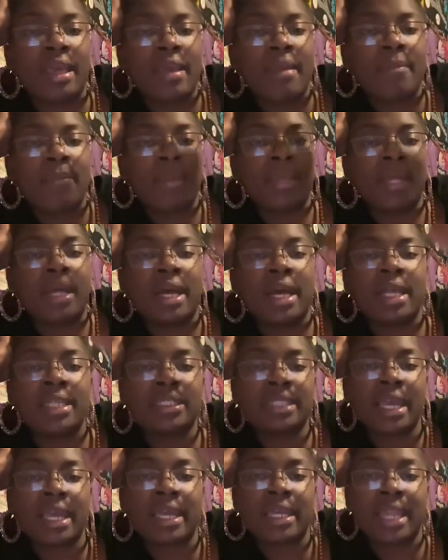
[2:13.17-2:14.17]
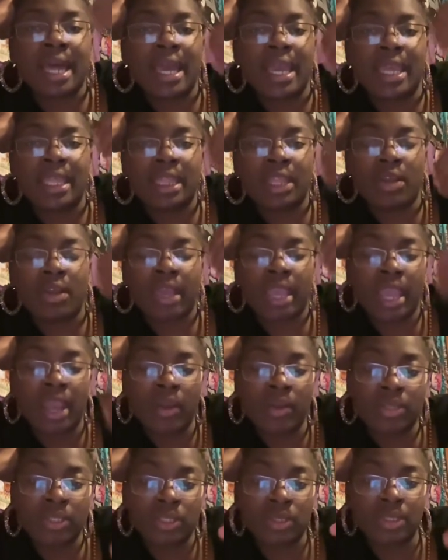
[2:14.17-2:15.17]
because they could not get their
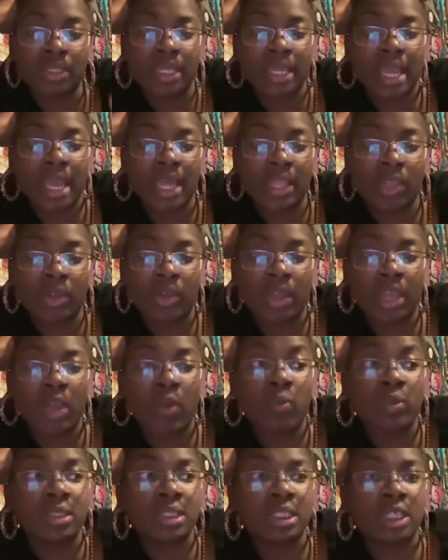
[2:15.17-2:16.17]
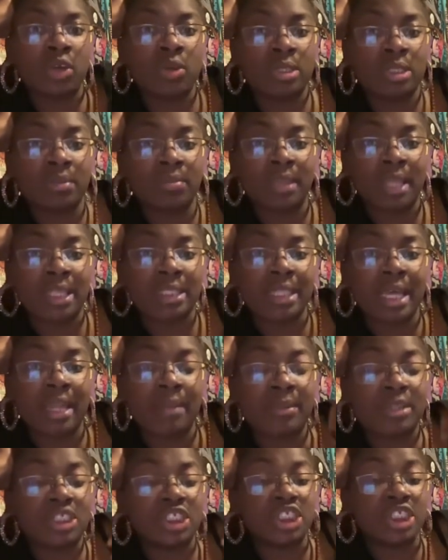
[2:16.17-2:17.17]
character together, it was still some things that had to
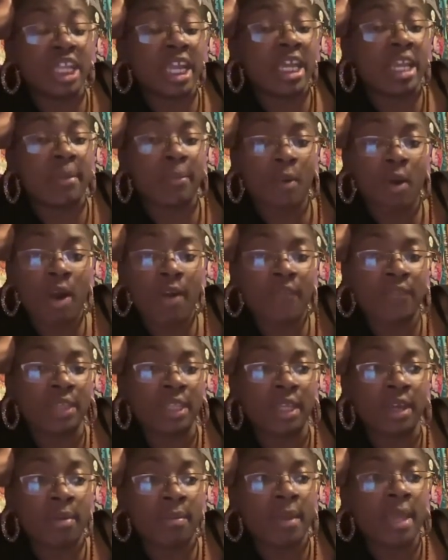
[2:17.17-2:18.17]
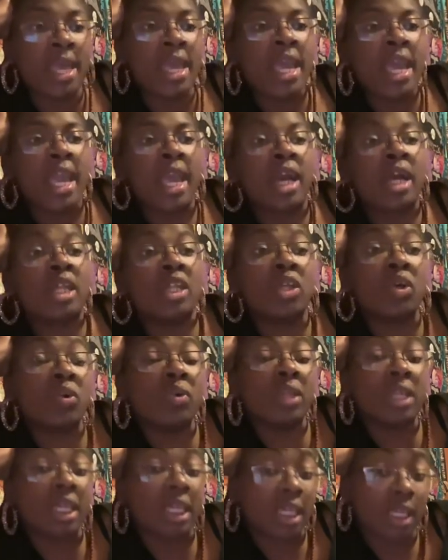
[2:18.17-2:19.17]
be shed up off of them,
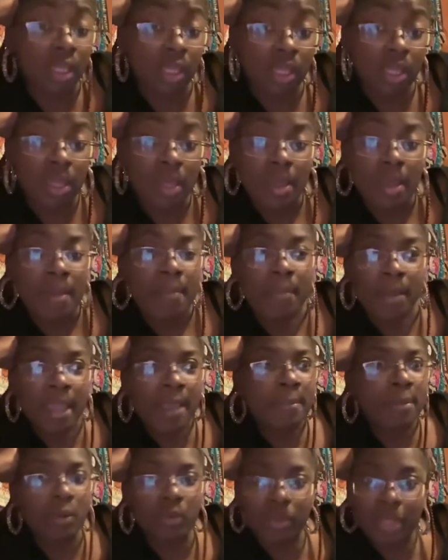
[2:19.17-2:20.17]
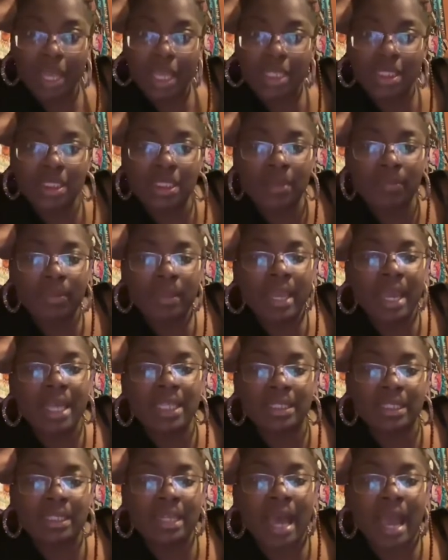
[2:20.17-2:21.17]
including people that simply had
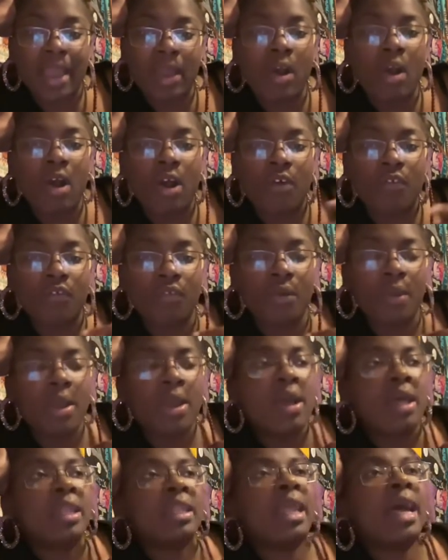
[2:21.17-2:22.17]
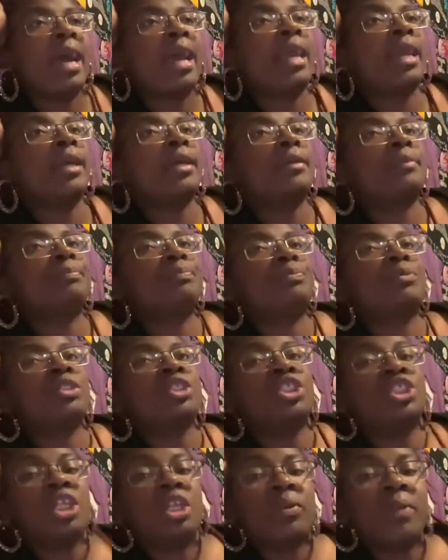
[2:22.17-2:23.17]
to die off. Like,
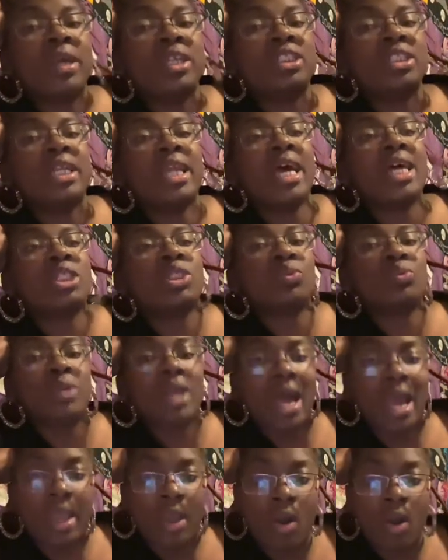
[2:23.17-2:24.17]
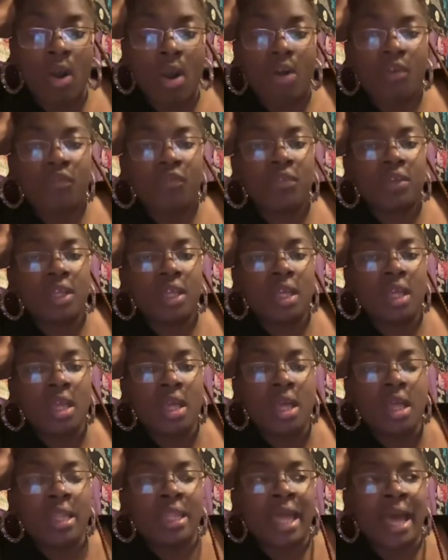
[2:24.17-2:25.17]
generation had to die off.
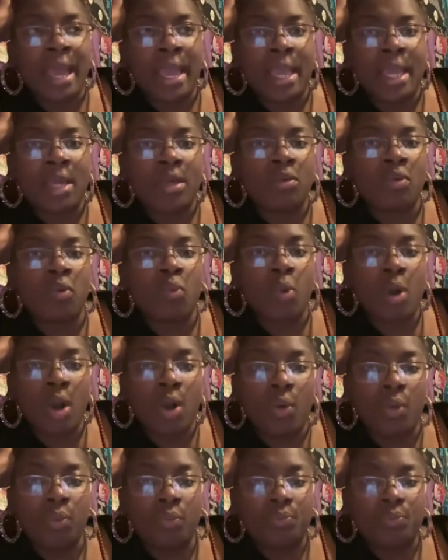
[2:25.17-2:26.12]
Like, whoa.